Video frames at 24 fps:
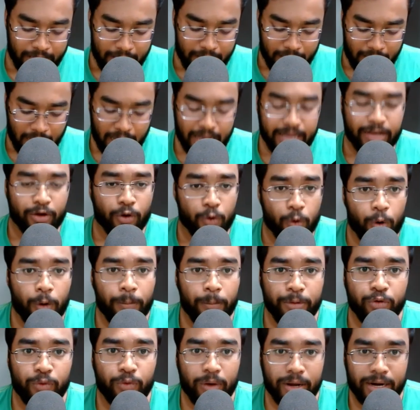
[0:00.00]
I hope
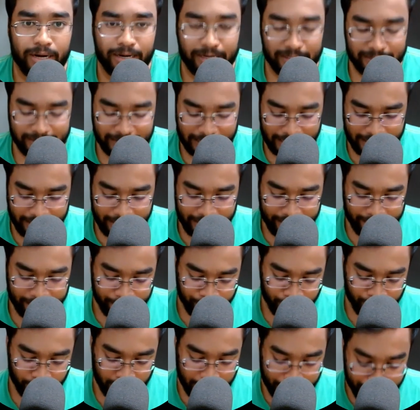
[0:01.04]
you are understanding,
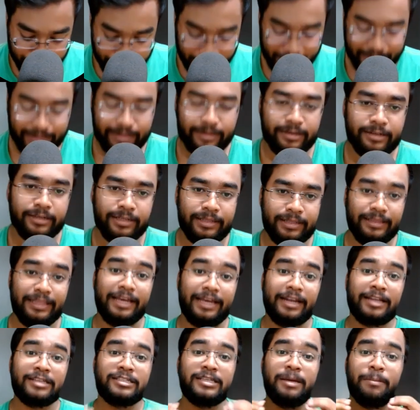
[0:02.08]
but
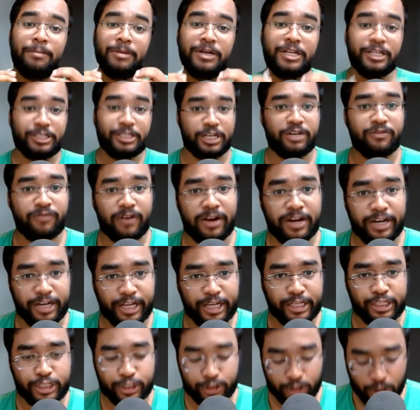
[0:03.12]
there are some
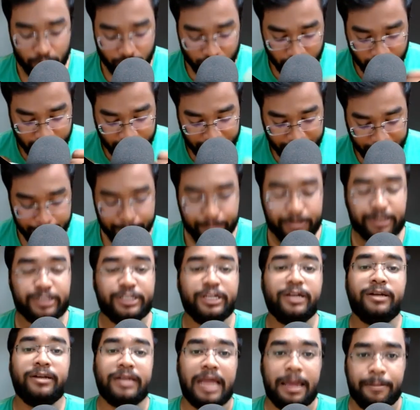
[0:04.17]
disadvantages of
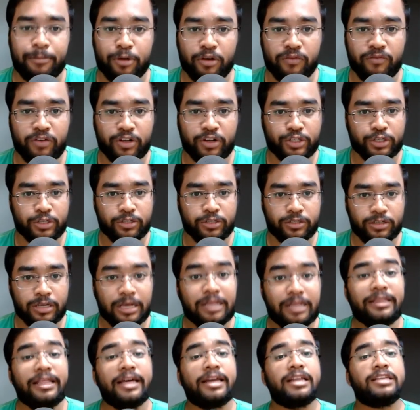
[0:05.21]
implicit type conversions.
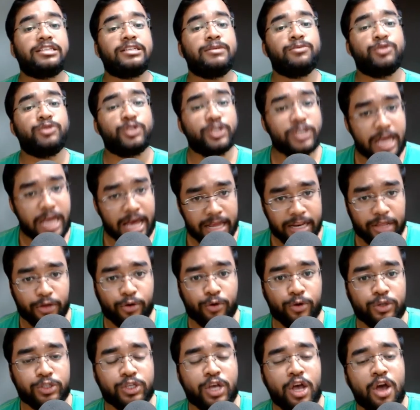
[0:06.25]
There are some
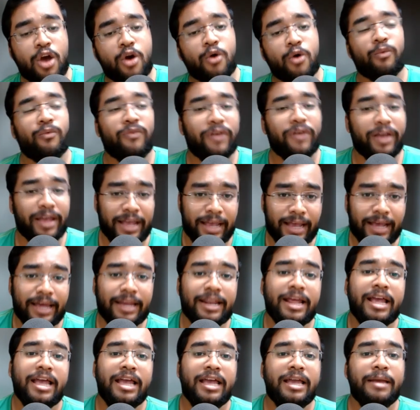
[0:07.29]
scenarios where
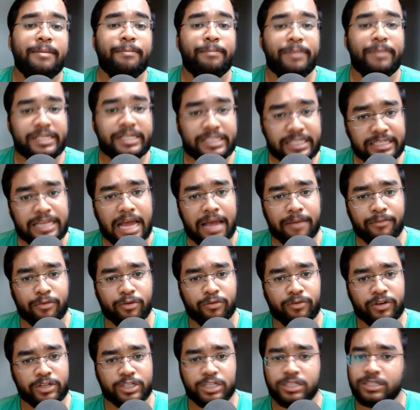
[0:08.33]
implicit type
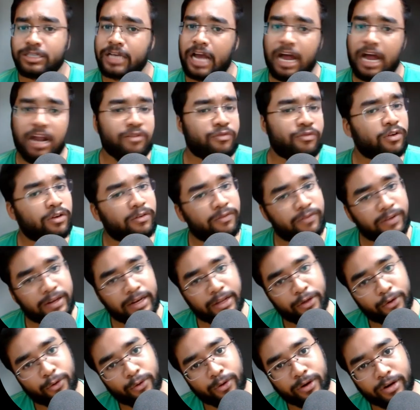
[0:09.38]
conversions can't fulfill
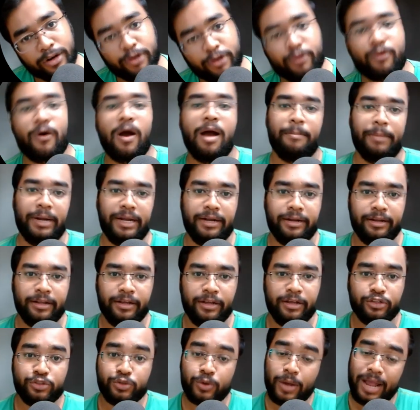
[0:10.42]
your requirement.
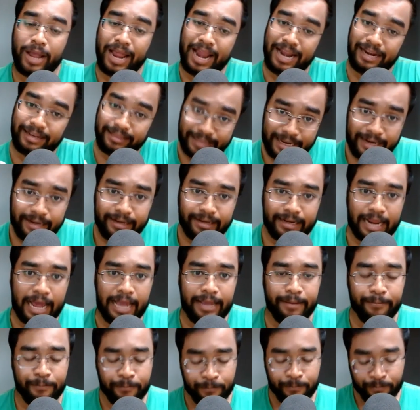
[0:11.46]
So at that
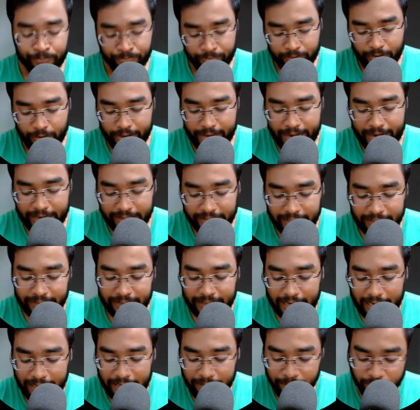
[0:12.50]
time, okay, at that
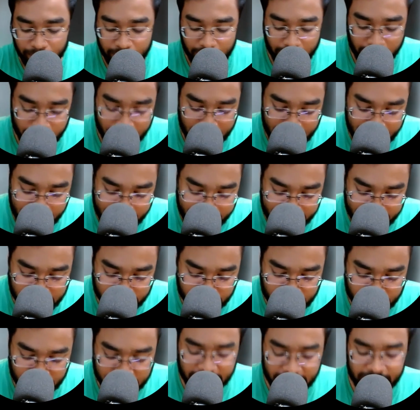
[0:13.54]
time, the
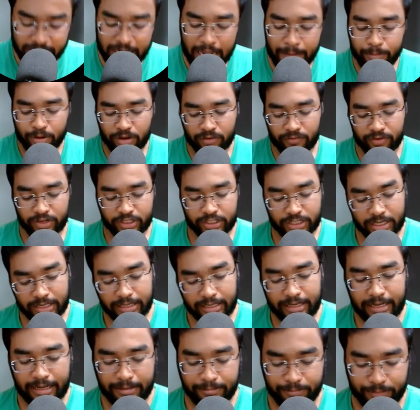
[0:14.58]
explicit type conversion
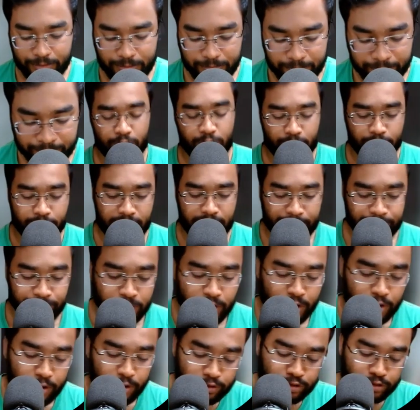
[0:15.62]
comes. Okay,
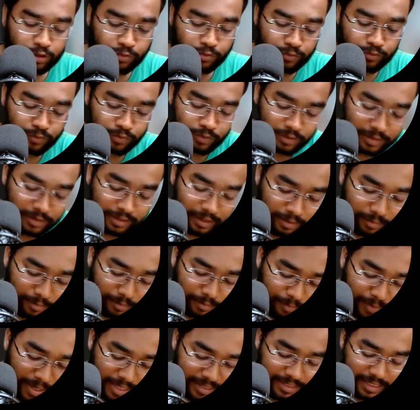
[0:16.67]
so the
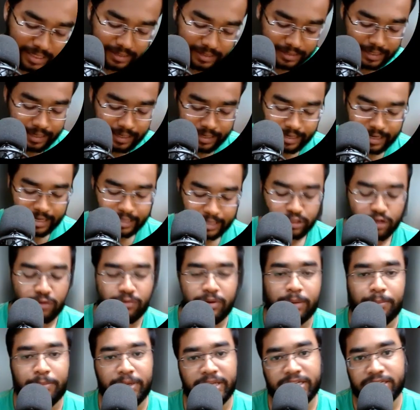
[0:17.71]
basic syntax of
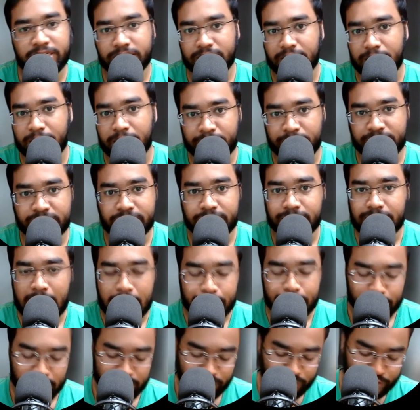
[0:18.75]
explicit
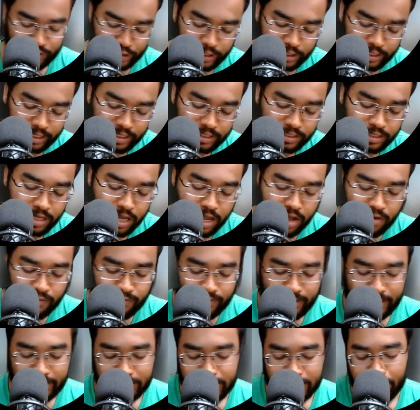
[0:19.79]
type conversion is,
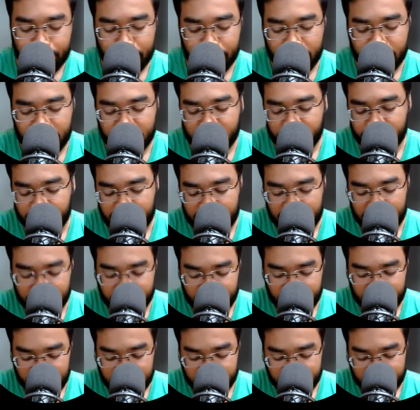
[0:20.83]
for example, if any
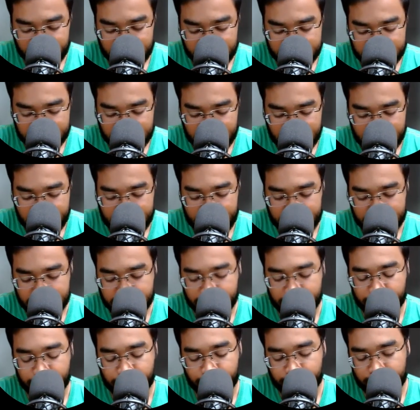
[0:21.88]
variable is
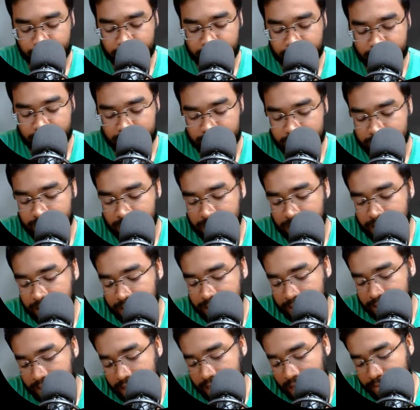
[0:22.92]
x, which is
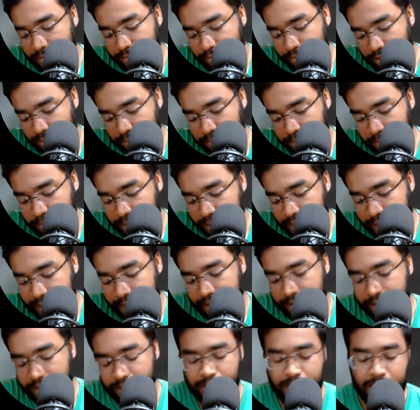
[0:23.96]
the type of
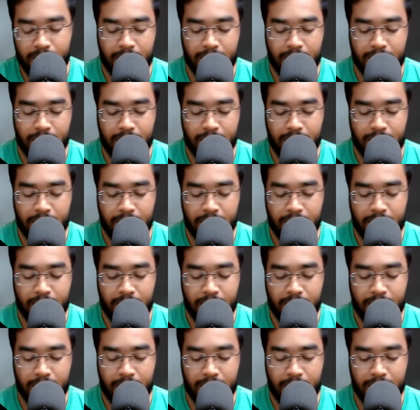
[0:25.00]
int,